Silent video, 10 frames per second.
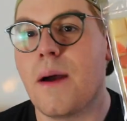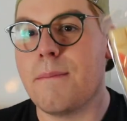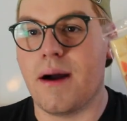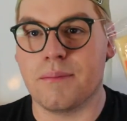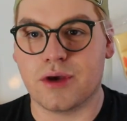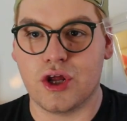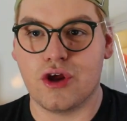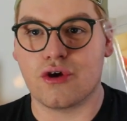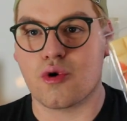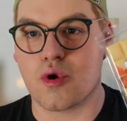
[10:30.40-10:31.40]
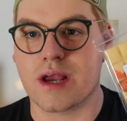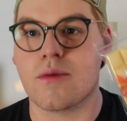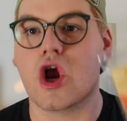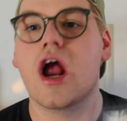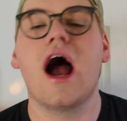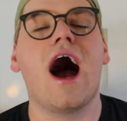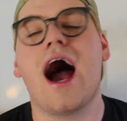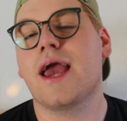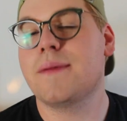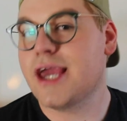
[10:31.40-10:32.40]
Pumpkin Creamer.
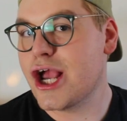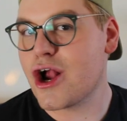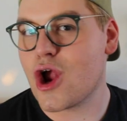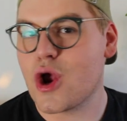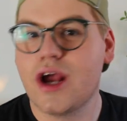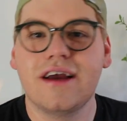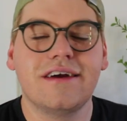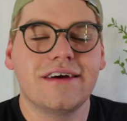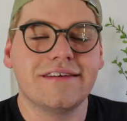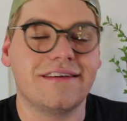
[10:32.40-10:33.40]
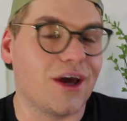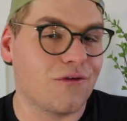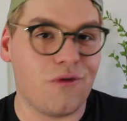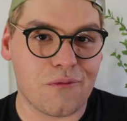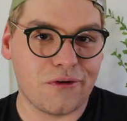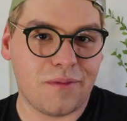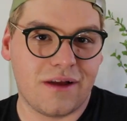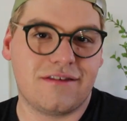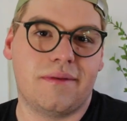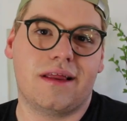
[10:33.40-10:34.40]
I am here to take full
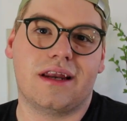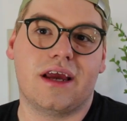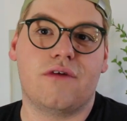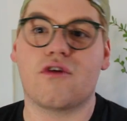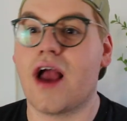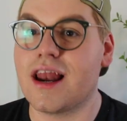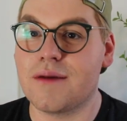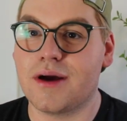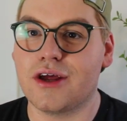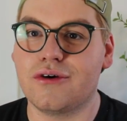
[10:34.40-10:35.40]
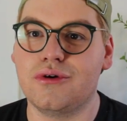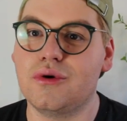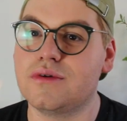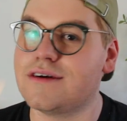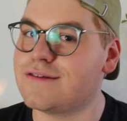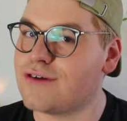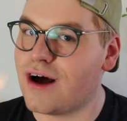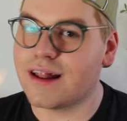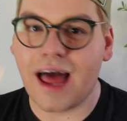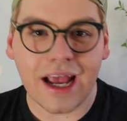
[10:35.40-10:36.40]
responsibility for anybody who does
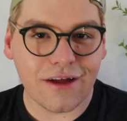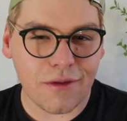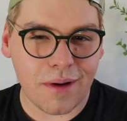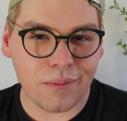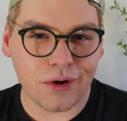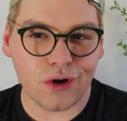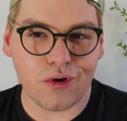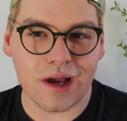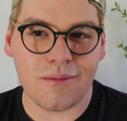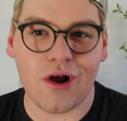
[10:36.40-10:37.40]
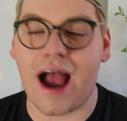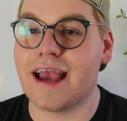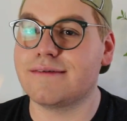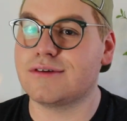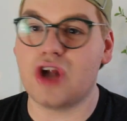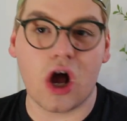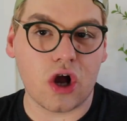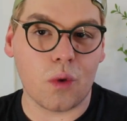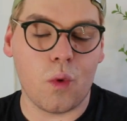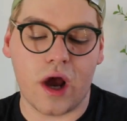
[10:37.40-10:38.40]
not like the Pumpkin Creamer. I, knock
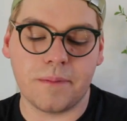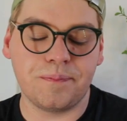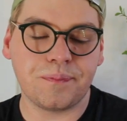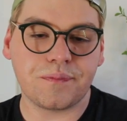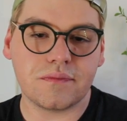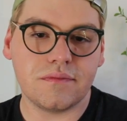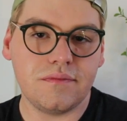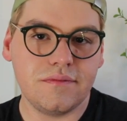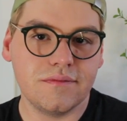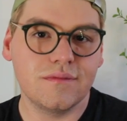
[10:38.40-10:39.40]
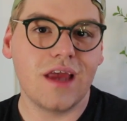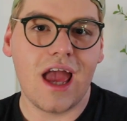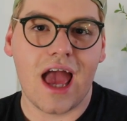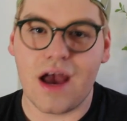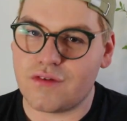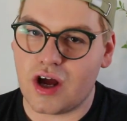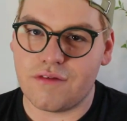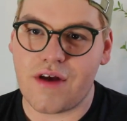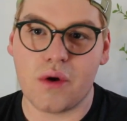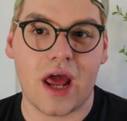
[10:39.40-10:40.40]
on wood, have
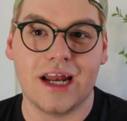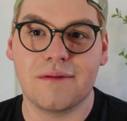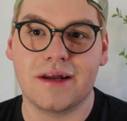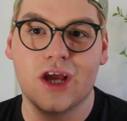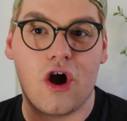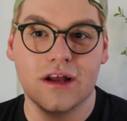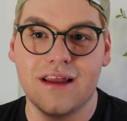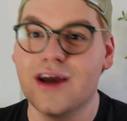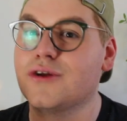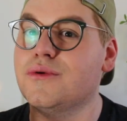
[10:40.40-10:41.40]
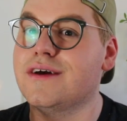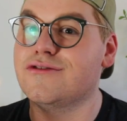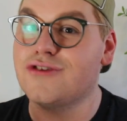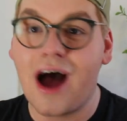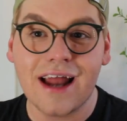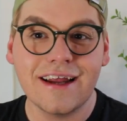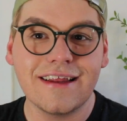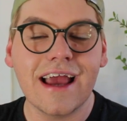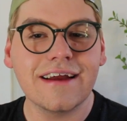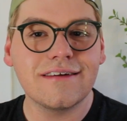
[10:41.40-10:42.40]
not found anybody online who has not
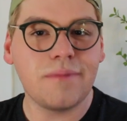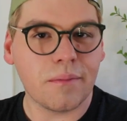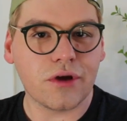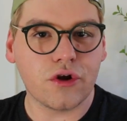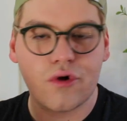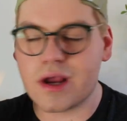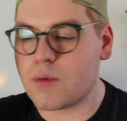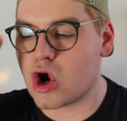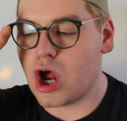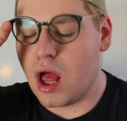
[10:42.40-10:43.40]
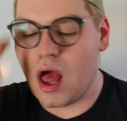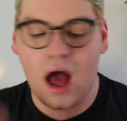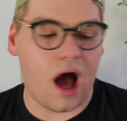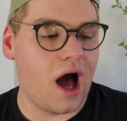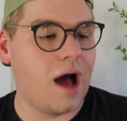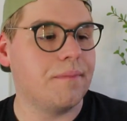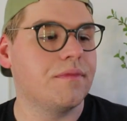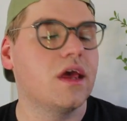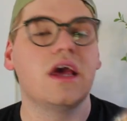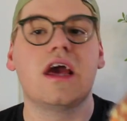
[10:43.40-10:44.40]
liked Pumpkin Creamer. And